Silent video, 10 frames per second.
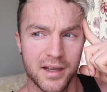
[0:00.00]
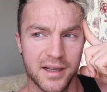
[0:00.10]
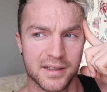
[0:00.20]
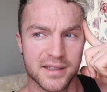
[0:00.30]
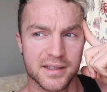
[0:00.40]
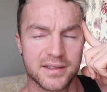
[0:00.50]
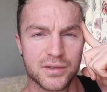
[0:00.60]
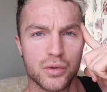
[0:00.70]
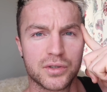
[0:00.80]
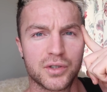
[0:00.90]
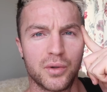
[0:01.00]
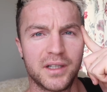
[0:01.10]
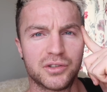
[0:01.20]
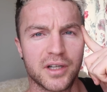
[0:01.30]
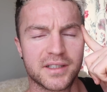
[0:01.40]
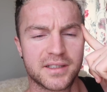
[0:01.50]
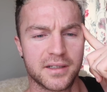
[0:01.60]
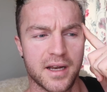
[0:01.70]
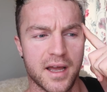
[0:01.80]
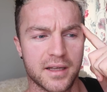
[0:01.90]
It's so
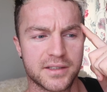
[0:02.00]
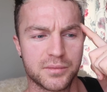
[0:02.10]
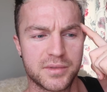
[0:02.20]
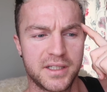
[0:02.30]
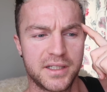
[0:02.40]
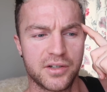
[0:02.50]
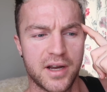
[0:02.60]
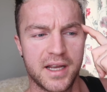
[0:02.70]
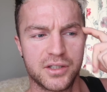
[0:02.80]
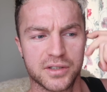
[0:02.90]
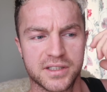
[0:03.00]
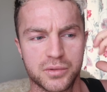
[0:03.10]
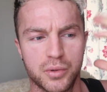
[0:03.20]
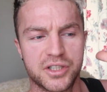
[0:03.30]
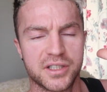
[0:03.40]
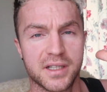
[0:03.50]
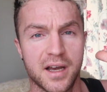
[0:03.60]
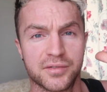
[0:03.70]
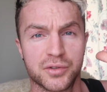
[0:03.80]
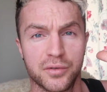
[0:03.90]
interesting. Something in your head just switches
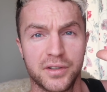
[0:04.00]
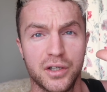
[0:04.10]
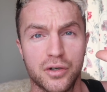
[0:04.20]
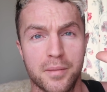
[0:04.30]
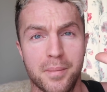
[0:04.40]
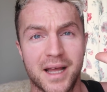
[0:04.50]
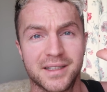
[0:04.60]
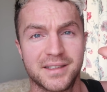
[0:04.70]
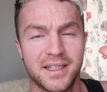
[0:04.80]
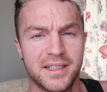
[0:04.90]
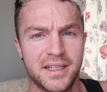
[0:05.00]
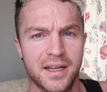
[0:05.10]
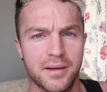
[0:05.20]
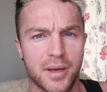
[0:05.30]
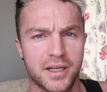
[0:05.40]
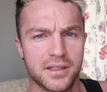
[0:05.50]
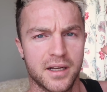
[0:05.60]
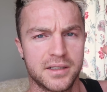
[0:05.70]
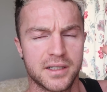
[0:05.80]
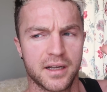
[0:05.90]
off. So when you look at Man City and Man
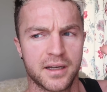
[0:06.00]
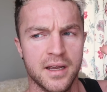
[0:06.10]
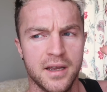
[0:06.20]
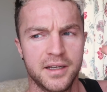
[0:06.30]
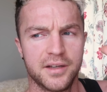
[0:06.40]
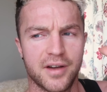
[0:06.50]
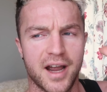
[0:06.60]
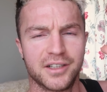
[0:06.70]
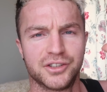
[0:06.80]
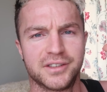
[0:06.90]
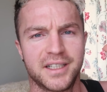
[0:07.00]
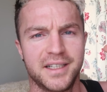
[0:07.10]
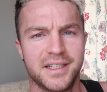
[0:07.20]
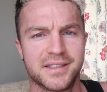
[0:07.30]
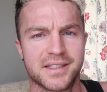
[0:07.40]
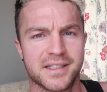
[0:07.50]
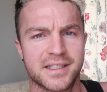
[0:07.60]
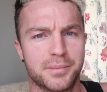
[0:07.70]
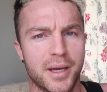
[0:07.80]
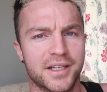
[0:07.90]
United, like, you have Argentinians and
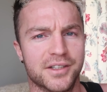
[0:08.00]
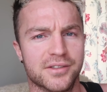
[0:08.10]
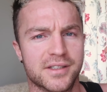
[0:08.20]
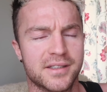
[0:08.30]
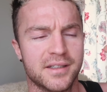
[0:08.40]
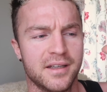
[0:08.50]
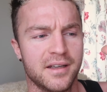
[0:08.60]
Spaniards